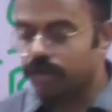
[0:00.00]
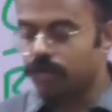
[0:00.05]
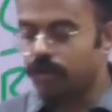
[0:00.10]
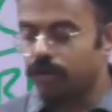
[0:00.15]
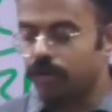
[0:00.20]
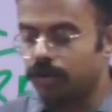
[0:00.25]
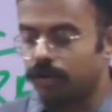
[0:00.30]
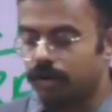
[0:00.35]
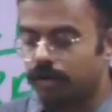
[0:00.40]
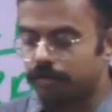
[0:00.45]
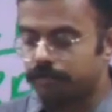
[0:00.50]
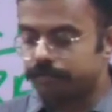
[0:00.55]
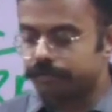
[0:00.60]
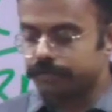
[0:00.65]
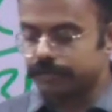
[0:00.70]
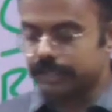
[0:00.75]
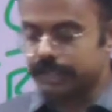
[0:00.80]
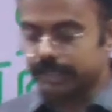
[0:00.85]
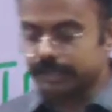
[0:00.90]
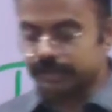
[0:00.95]
goal of
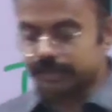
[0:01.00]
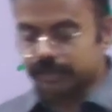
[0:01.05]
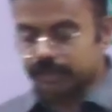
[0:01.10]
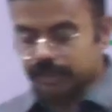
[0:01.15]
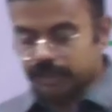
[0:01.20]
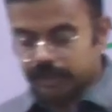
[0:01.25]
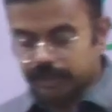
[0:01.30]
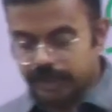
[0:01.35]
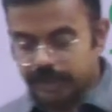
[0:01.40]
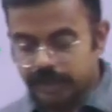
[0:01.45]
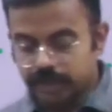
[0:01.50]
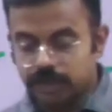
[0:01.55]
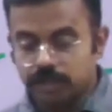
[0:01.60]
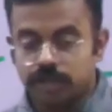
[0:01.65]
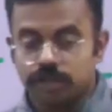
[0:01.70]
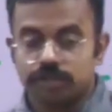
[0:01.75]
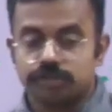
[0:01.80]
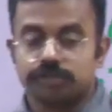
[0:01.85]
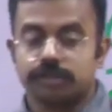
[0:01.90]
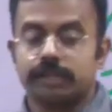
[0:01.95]
this, right?
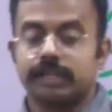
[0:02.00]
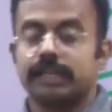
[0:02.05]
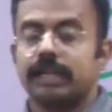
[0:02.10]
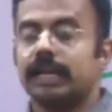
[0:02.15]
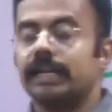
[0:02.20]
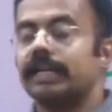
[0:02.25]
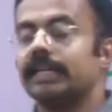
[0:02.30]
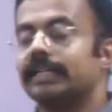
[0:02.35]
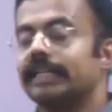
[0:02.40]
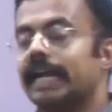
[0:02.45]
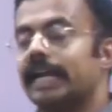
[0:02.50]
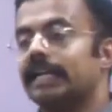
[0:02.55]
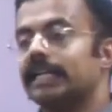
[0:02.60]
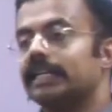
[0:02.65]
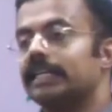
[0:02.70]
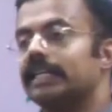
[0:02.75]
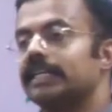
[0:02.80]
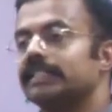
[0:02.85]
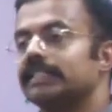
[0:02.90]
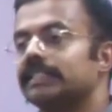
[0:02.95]
So here it
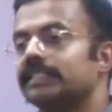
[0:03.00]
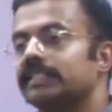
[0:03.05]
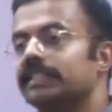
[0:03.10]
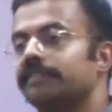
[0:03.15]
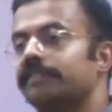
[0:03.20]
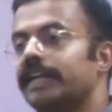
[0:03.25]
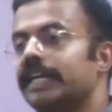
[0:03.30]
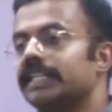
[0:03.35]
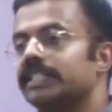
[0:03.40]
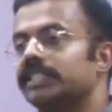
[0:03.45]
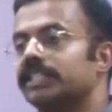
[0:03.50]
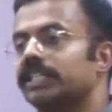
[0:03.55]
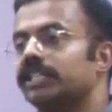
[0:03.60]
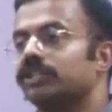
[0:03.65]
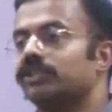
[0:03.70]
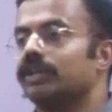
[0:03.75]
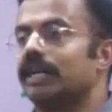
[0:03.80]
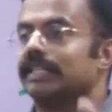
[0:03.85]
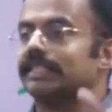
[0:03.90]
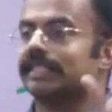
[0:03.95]
categorizes the waste
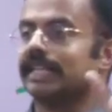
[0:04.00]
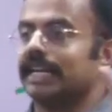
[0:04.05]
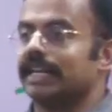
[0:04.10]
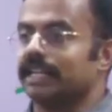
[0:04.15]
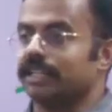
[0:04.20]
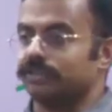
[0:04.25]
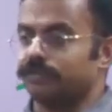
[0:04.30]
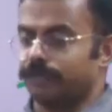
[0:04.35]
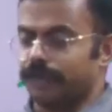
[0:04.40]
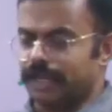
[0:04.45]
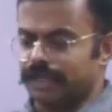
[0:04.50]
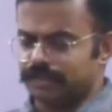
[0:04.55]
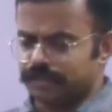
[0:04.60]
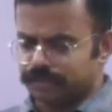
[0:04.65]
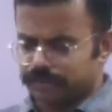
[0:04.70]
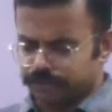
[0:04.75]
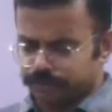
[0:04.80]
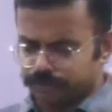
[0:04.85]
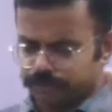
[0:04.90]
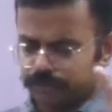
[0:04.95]
into hazardous
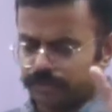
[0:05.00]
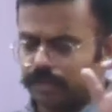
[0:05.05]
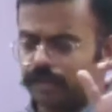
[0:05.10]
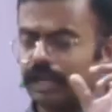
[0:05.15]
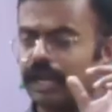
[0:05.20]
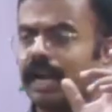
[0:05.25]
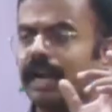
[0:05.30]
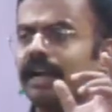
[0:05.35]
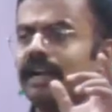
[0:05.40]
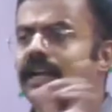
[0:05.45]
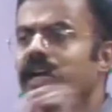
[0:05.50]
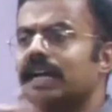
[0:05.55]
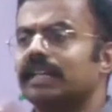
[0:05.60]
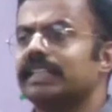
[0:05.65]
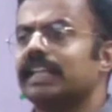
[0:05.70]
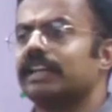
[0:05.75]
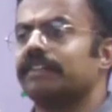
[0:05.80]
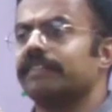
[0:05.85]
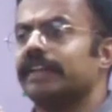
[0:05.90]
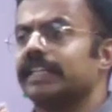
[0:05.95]
waste and
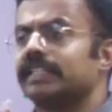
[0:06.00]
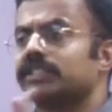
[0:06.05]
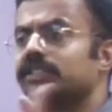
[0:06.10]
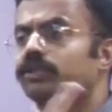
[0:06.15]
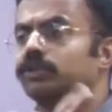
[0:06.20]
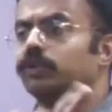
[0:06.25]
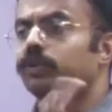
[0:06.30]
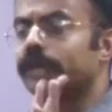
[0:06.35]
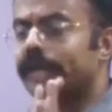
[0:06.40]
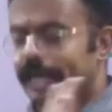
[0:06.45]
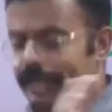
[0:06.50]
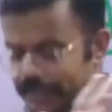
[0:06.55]
other waste. Two